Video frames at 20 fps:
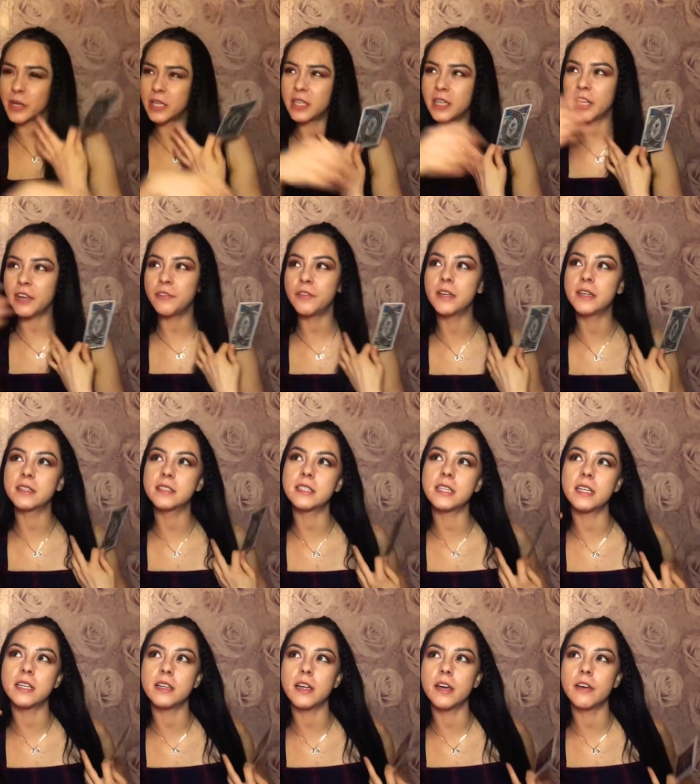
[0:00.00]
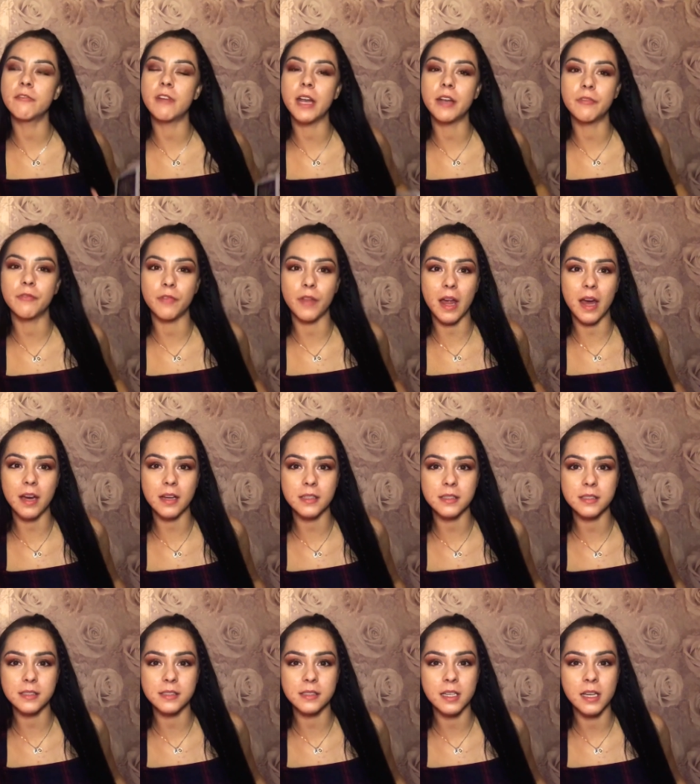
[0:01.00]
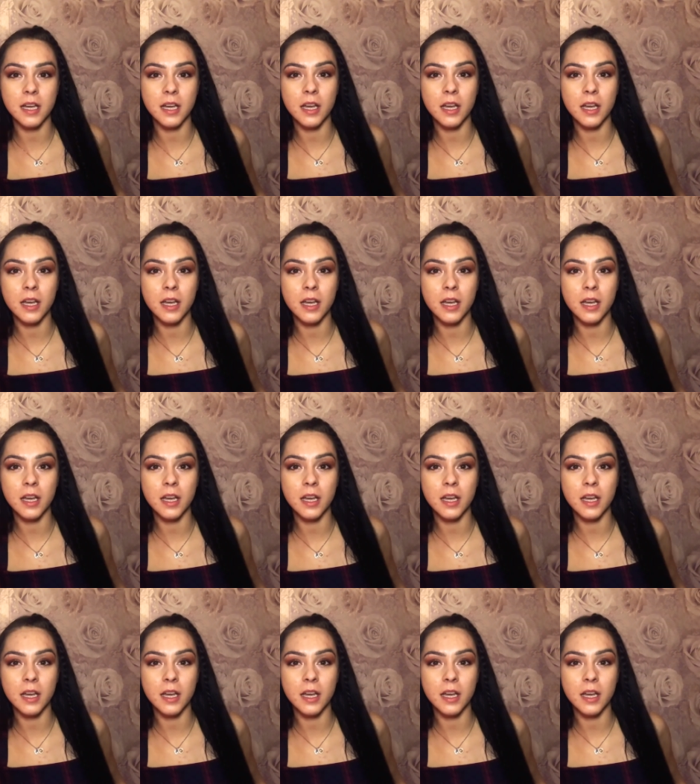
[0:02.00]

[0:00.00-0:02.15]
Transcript: if you see the red flags,